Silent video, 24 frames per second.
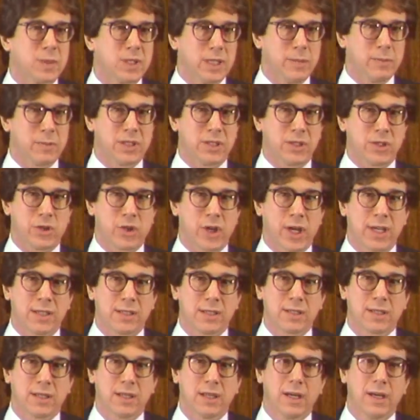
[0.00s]
seemed to
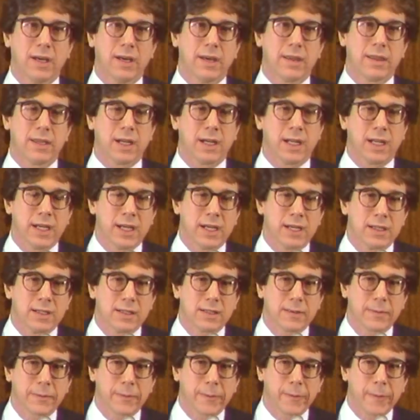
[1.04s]
suggest that it
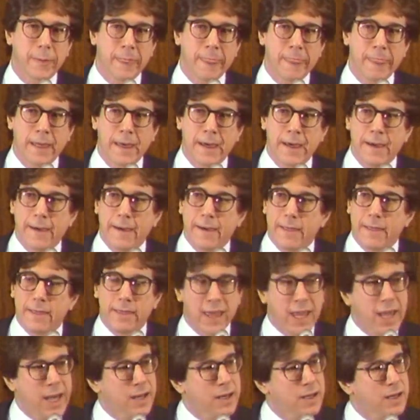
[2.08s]
is,
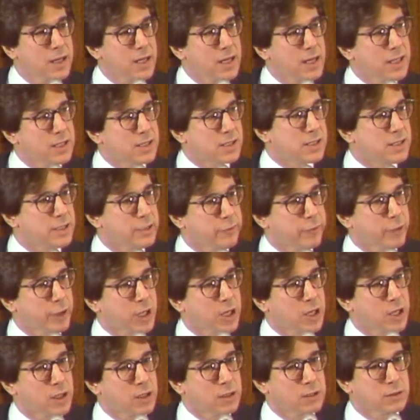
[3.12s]
then it's
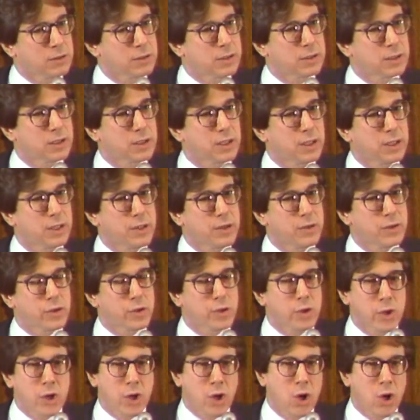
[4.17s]
difficult to
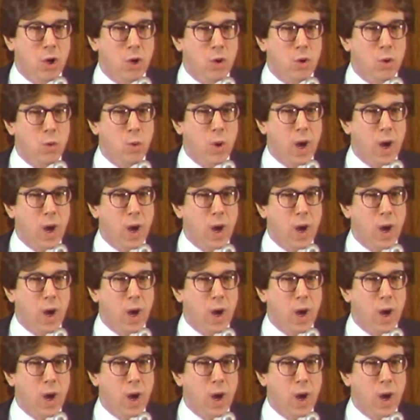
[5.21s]
know